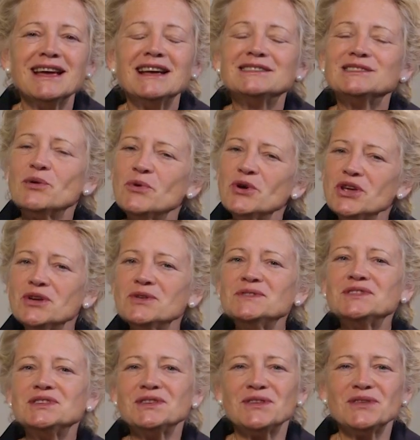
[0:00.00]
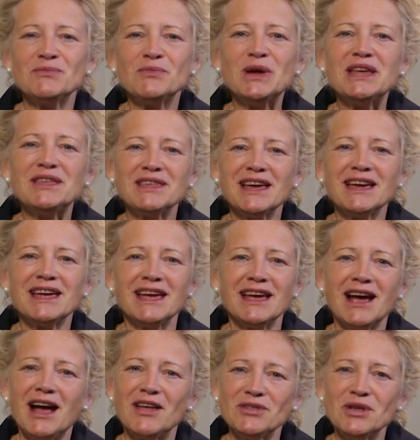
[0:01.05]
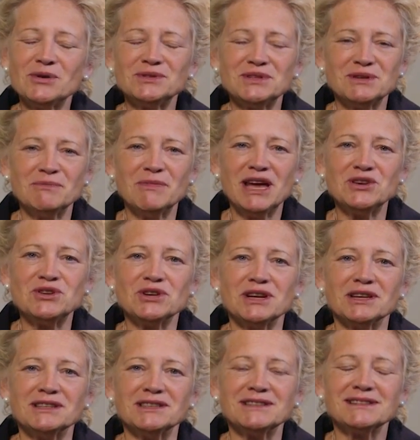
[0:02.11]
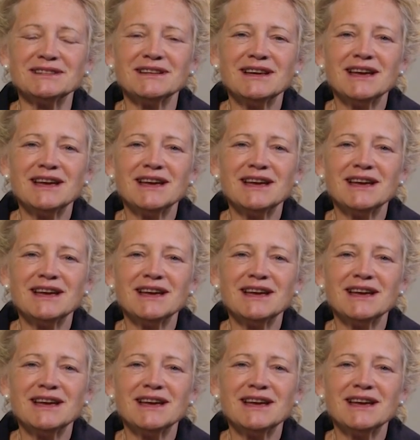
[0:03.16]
So we're used to rethinking on those dimensions.